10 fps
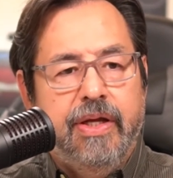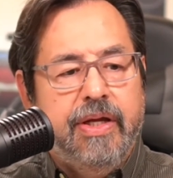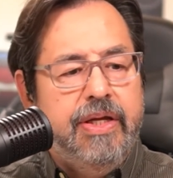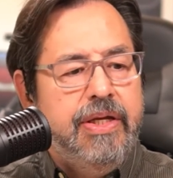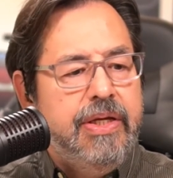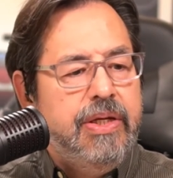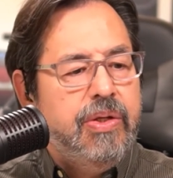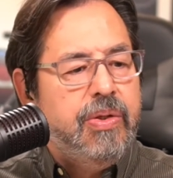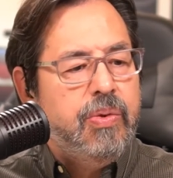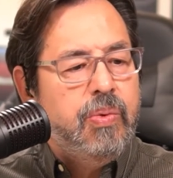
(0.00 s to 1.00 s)

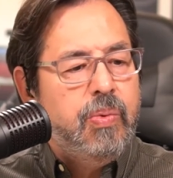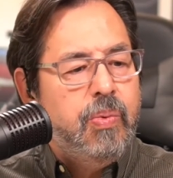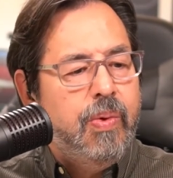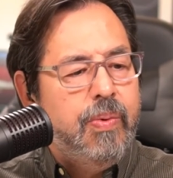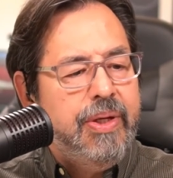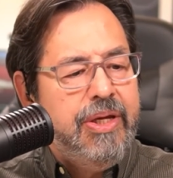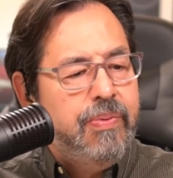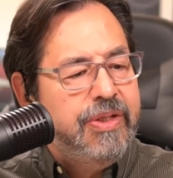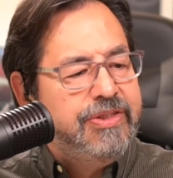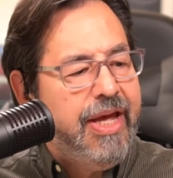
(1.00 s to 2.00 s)
He
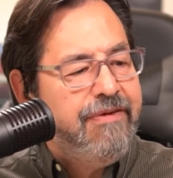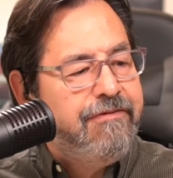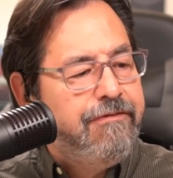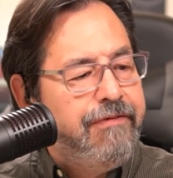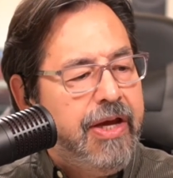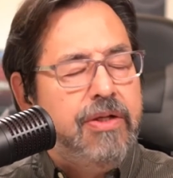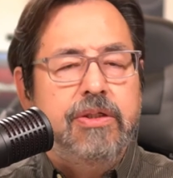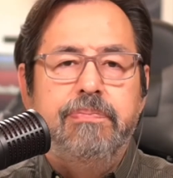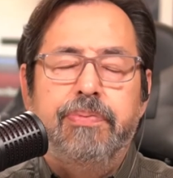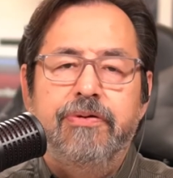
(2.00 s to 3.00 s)
was a
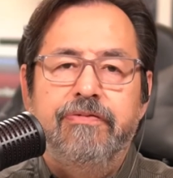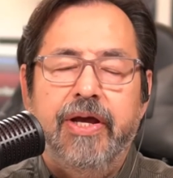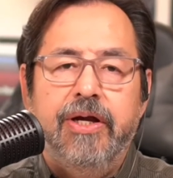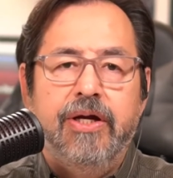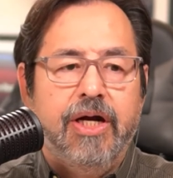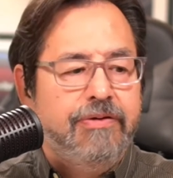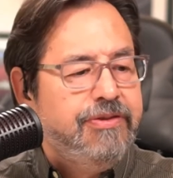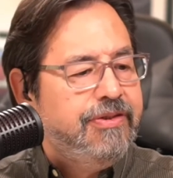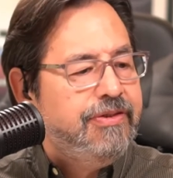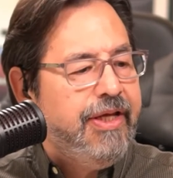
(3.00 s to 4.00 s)
failed purveyor of
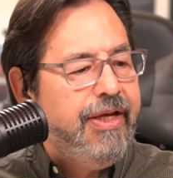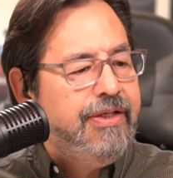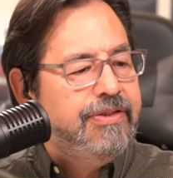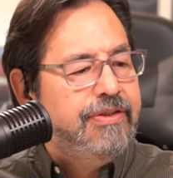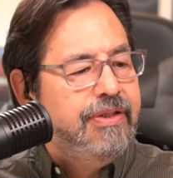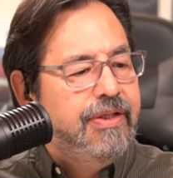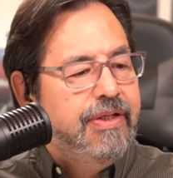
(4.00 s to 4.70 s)
stakes,